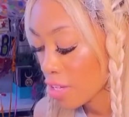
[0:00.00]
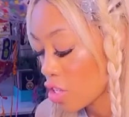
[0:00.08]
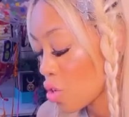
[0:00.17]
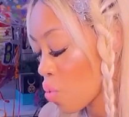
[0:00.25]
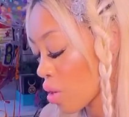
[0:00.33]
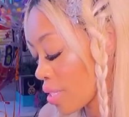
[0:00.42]

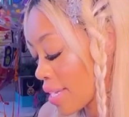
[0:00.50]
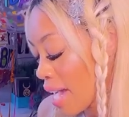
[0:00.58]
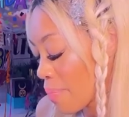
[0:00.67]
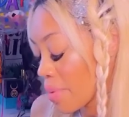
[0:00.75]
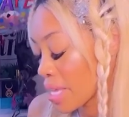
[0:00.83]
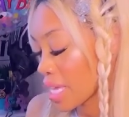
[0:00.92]
You are
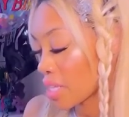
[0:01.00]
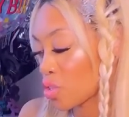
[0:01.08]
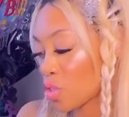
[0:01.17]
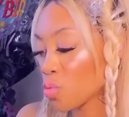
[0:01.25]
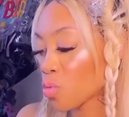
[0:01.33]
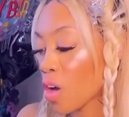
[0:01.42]
tapping
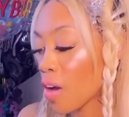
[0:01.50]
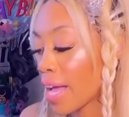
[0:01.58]
into raw